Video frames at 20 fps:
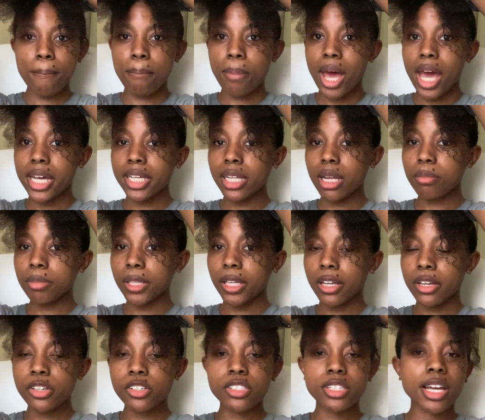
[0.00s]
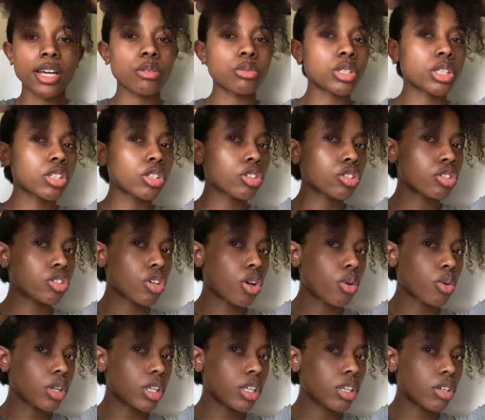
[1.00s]
Pineapple hairstyle would look so
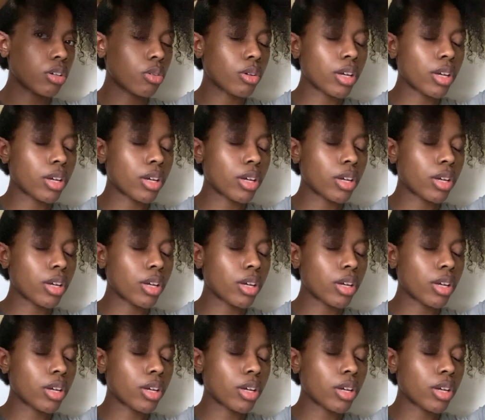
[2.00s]
cute.